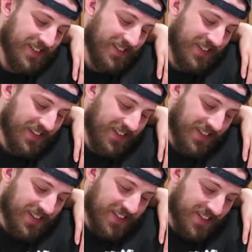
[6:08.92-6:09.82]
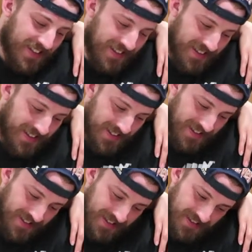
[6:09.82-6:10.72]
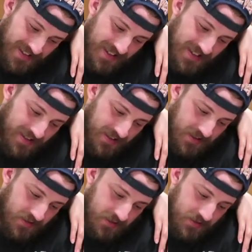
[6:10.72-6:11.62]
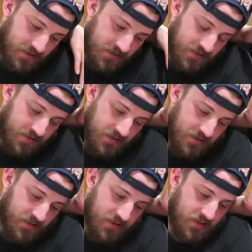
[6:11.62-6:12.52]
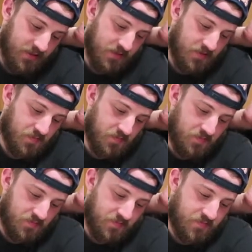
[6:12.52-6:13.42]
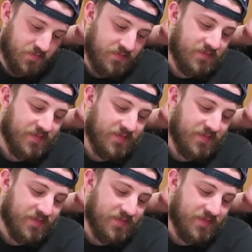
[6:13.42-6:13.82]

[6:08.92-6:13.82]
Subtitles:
(silent)